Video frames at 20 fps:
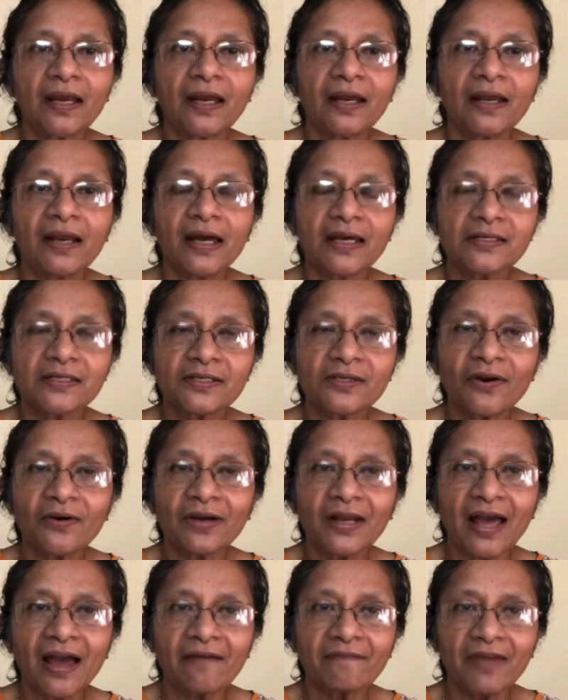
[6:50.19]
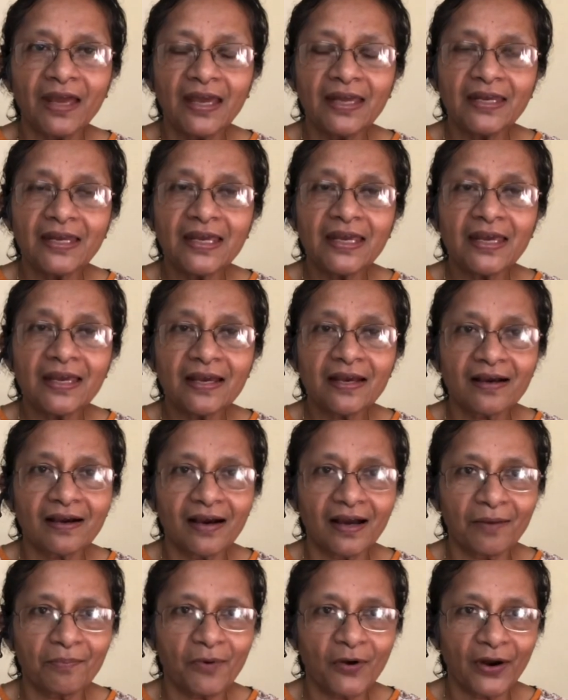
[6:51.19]
does not have any
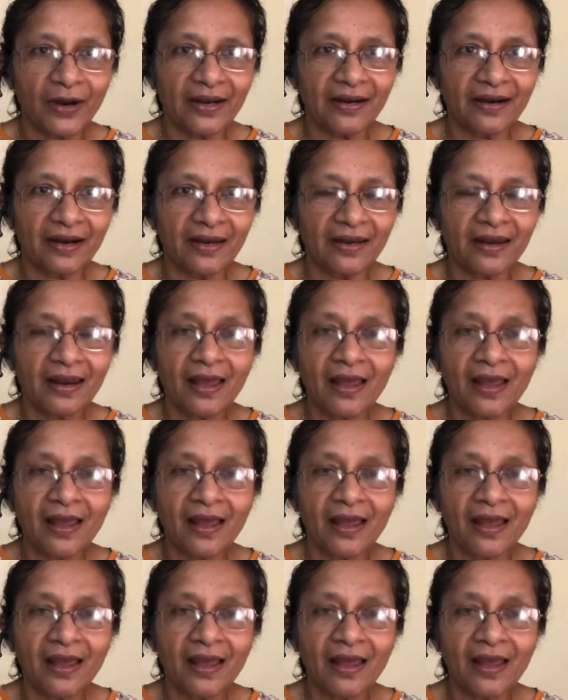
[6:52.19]
carbohydrate.